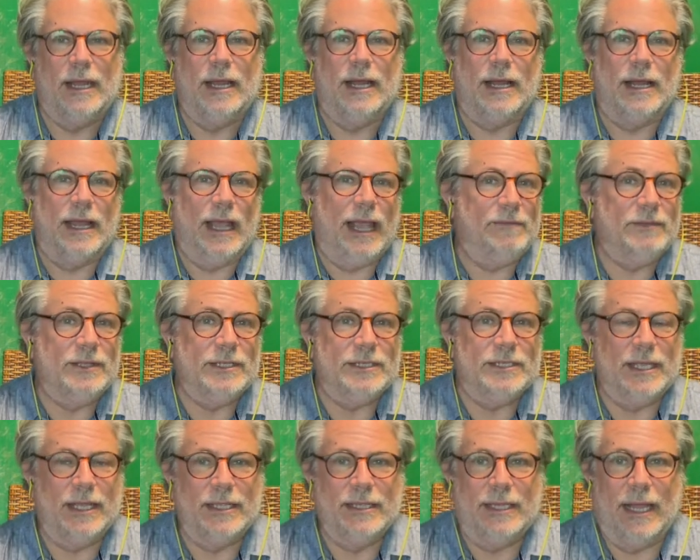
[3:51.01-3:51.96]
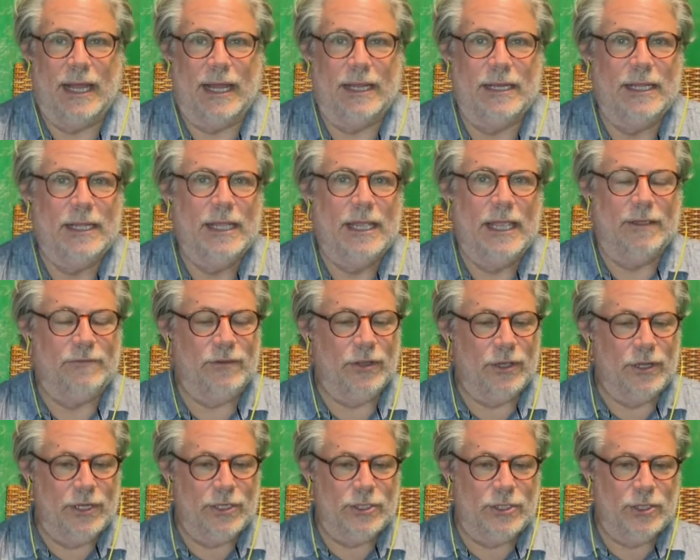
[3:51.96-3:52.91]
Having said that, if you're
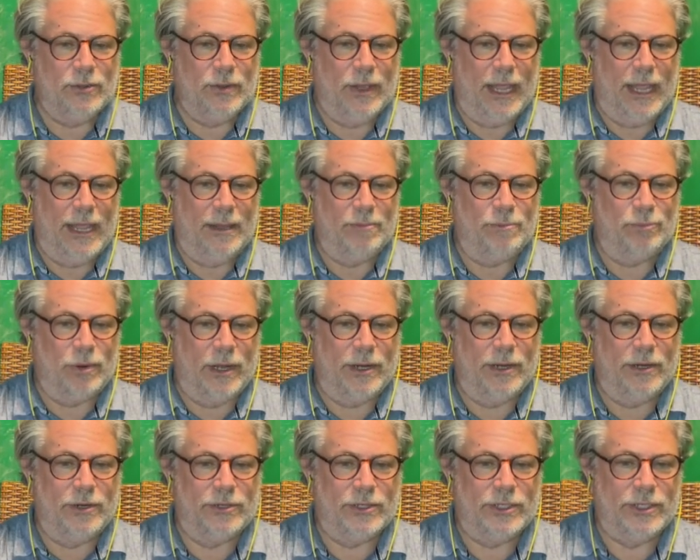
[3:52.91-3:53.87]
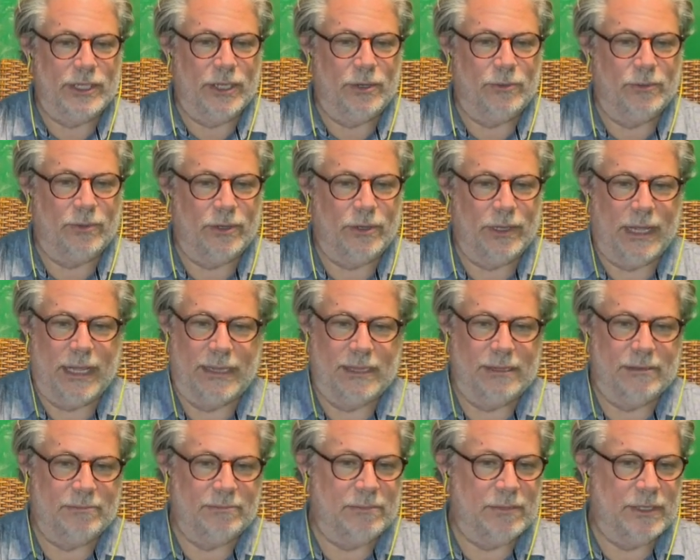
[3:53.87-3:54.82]
going to do a Predator sequel,
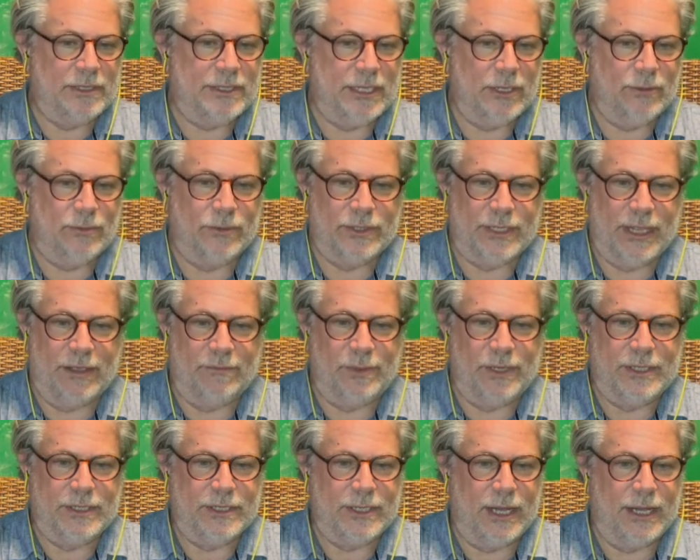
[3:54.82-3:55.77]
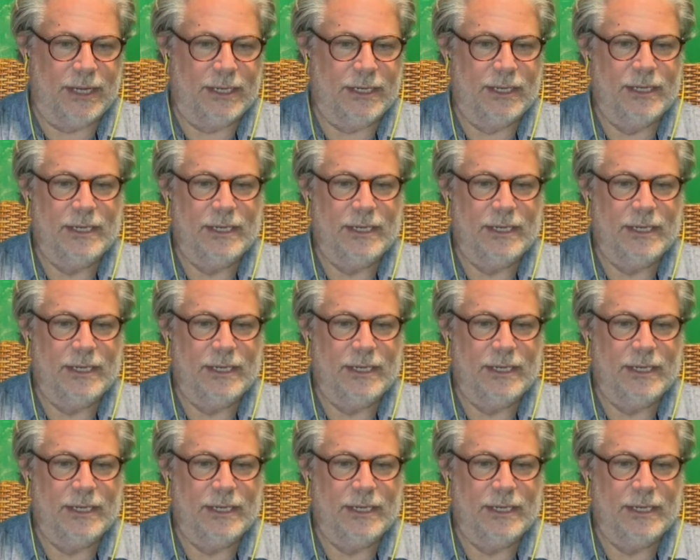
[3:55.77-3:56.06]
and the sequels have been done,